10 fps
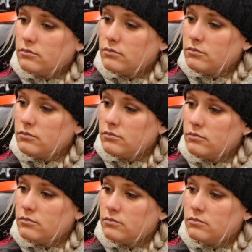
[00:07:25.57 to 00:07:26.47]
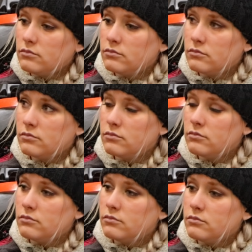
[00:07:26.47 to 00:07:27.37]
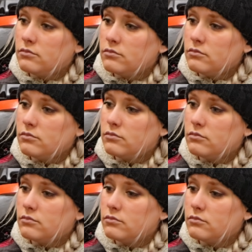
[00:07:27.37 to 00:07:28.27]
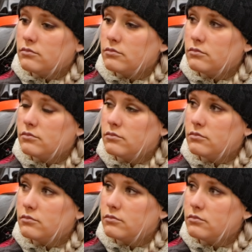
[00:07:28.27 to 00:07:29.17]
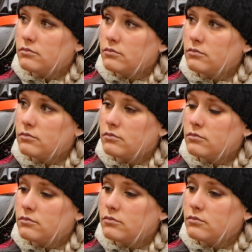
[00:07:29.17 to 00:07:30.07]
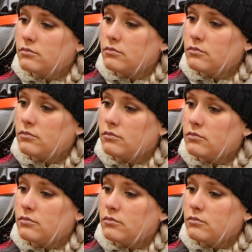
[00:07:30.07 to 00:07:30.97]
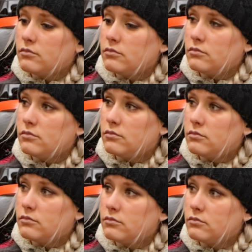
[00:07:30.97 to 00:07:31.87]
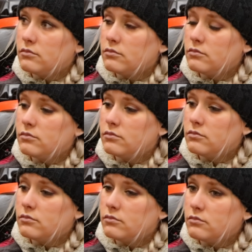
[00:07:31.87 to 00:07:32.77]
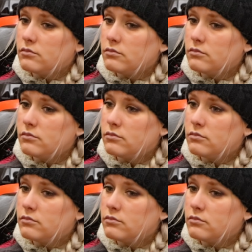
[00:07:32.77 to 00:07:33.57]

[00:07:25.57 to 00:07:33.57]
No words are spoken by the person on screen.